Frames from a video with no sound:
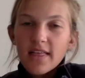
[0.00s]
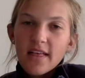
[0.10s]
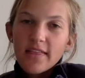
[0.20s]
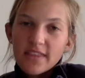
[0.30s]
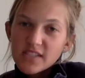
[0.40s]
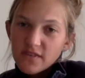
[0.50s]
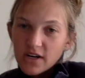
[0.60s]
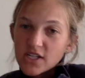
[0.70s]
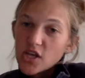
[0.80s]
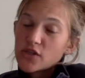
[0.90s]
This
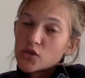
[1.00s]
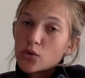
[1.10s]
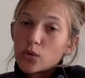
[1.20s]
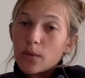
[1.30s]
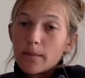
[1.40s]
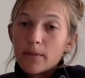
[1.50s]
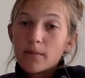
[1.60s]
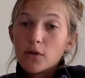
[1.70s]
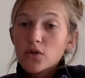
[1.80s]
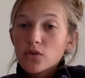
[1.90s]
varies on the school, but
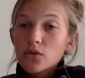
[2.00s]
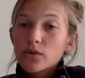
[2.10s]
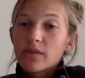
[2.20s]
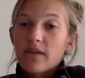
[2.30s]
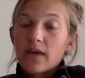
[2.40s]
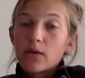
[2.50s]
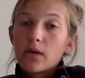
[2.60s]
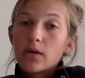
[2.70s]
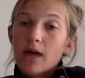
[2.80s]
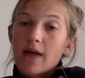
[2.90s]
most schools will evaluate your
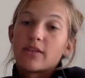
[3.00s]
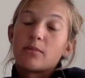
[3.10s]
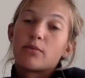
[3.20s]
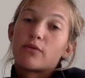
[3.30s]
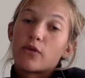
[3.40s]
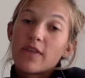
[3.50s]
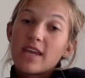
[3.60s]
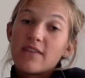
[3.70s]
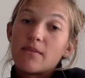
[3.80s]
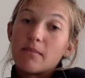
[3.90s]
athlete before they
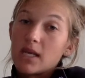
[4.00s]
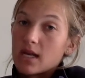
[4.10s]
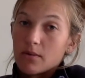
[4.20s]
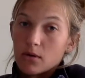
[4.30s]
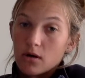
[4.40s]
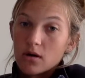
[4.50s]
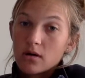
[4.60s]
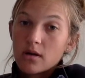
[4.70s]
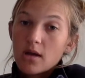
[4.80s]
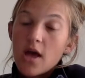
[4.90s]
even meet him or her.
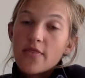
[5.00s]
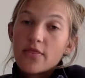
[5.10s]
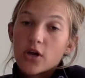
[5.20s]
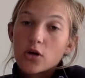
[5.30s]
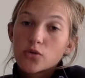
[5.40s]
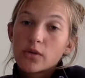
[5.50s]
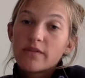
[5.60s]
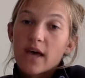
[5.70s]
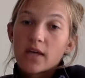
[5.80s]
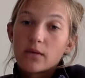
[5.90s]
The coach will
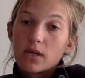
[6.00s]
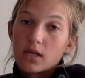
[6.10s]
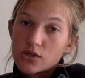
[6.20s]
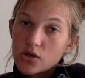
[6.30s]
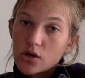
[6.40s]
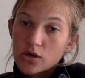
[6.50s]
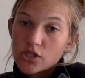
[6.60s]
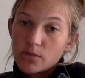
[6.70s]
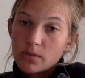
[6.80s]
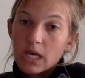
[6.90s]
evaluate his or her
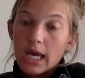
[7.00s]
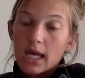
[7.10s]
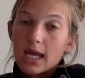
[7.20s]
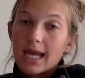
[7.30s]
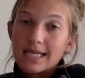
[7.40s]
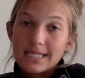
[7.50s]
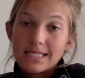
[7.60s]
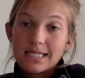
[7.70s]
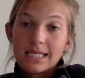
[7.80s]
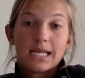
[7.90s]
GPA, ACT
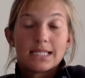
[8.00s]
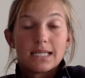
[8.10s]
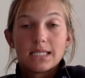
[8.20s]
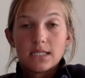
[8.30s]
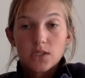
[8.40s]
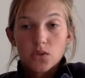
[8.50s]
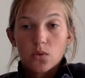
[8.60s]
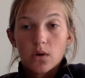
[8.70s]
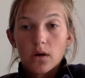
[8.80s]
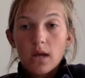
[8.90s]
and SAT
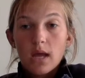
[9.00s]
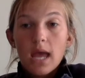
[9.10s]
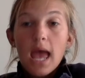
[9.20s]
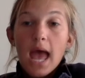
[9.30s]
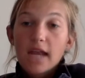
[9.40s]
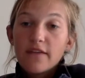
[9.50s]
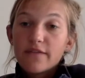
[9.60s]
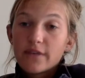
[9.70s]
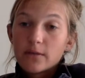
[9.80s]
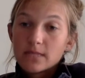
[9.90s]
score, any
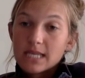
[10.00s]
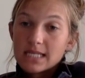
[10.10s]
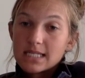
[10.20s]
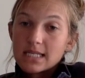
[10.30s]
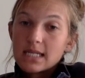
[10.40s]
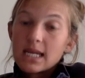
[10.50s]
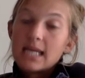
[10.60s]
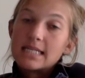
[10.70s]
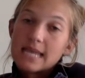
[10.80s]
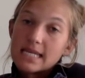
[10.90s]
film sent in,
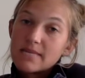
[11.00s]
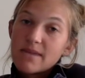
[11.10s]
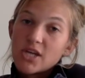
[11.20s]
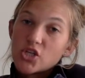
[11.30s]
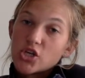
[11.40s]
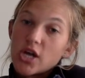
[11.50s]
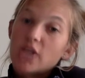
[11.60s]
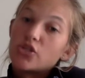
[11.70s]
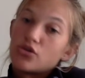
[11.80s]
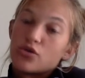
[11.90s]
intended major, and
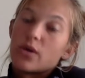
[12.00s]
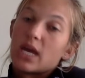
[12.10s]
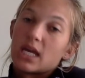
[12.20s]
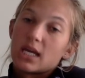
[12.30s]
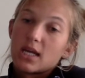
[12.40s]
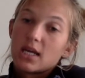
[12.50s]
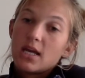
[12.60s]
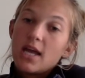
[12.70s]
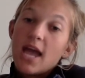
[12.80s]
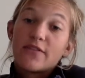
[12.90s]
junior ranking.
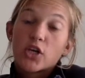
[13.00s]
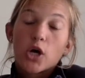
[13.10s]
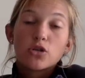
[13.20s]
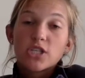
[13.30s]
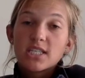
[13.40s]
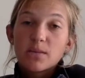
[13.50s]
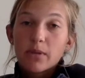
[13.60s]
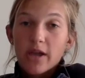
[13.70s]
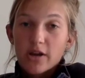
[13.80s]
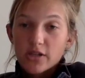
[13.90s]
If the coach sees the
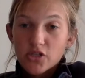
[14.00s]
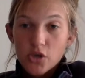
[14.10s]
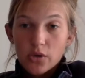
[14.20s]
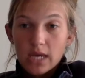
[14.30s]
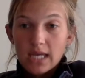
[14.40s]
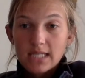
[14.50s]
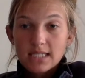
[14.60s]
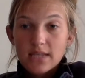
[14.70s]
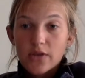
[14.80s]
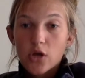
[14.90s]
player at the showcase,
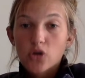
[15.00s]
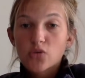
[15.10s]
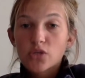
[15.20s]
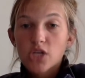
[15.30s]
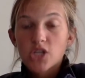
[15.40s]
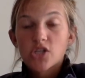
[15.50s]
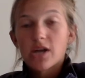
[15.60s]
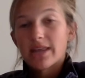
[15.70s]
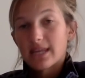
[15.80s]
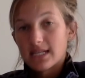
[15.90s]
the coach will judge their
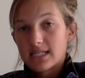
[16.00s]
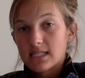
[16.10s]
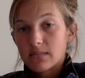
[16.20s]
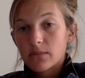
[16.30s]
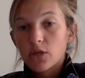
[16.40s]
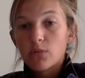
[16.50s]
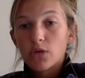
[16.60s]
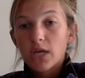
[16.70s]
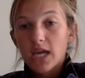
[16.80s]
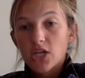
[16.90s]
athleticism,
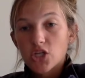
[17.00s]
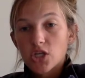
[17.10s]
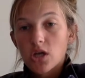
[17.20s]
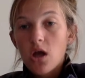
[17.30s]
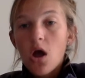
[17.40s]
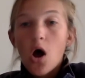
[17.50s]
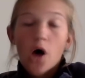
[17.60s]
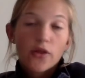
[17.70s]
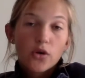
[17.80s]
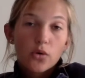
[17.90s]
communication, on
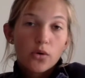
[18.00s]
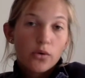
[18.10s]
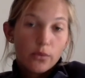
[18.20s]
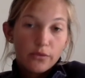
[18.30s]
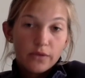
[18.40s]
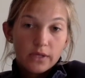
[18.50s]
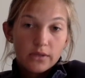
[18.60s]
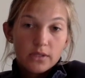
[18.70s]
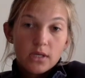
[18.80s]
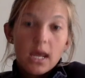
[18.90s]
the court or field,
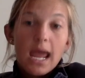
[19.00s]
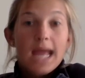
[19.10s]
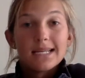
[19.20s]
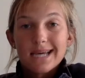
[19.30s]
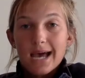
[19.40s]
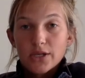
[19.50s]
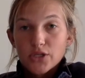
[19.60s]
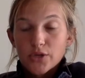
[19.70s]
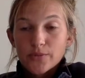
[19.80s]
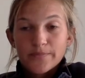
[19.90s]
and
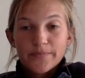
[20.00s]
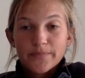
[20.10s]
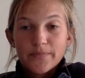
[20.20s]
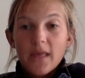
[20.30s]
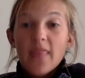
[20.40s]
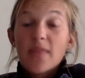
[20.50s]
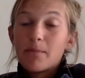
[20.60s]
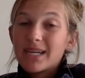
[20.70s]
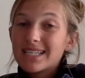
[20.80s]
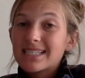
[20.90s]
attitude. The
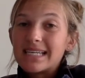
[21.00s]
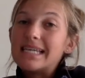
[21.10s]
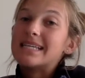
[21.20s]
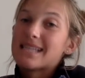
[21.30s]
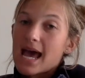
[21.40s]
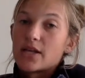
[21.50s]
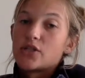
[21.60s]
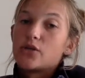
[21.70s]
biggest key is attitude.